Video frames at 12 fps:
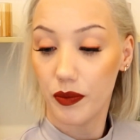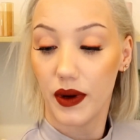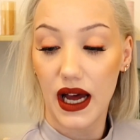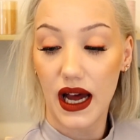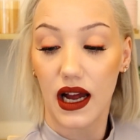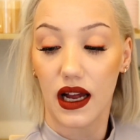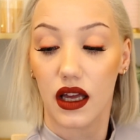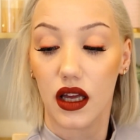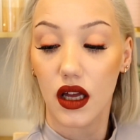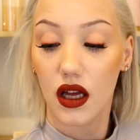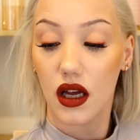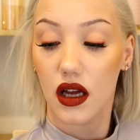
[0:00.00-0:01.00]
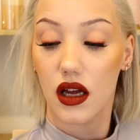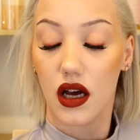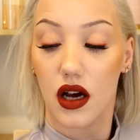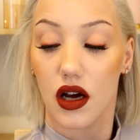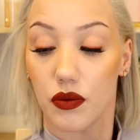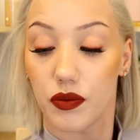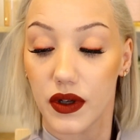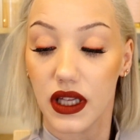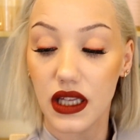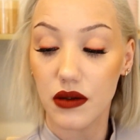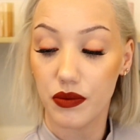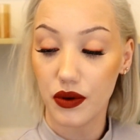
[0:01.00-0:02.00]
bag. I'll
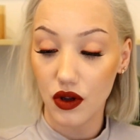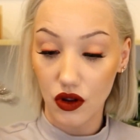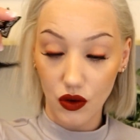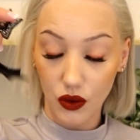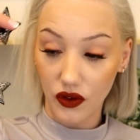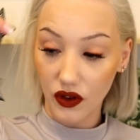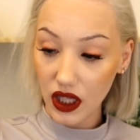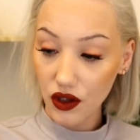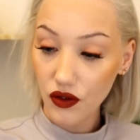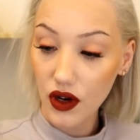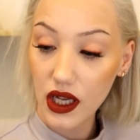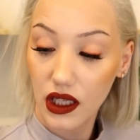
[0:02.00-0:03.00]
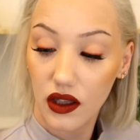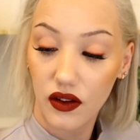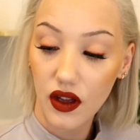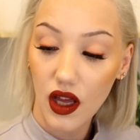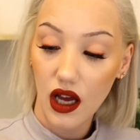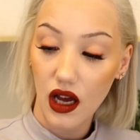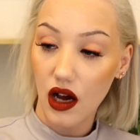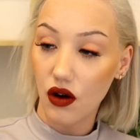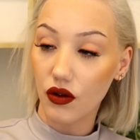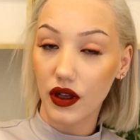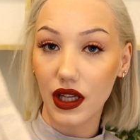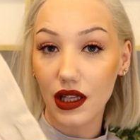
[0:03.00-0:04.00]
keep those earrings.
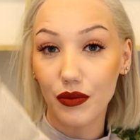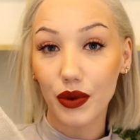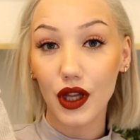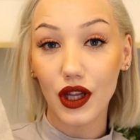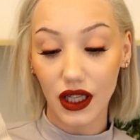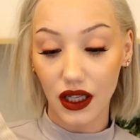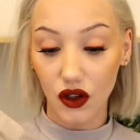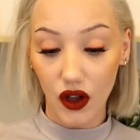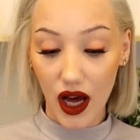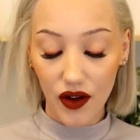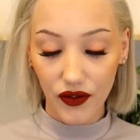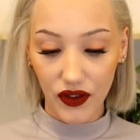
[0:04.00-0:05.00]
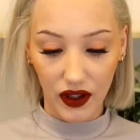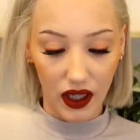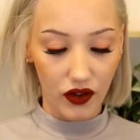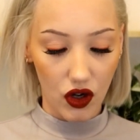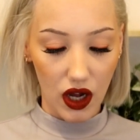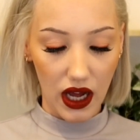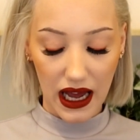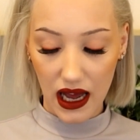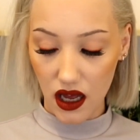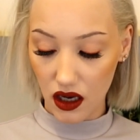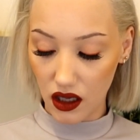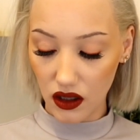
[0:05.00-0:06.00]
I'll keep the gloves. Like I've got a
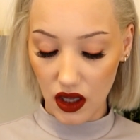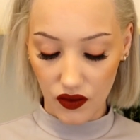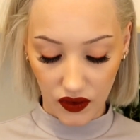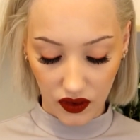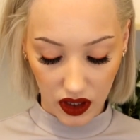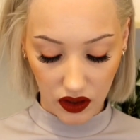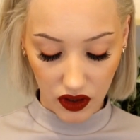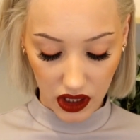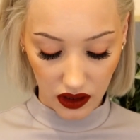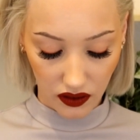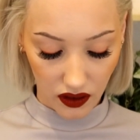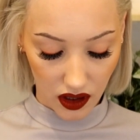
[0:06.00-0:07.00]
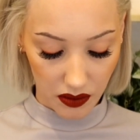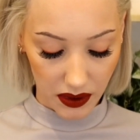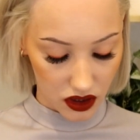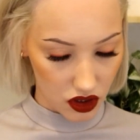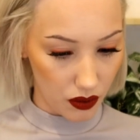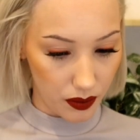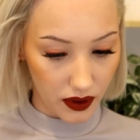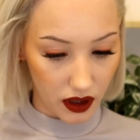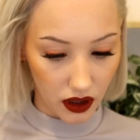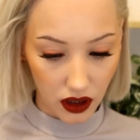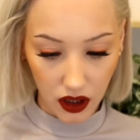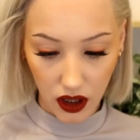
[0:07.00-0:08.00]
hat, and gloves, earrings, and a big shopper.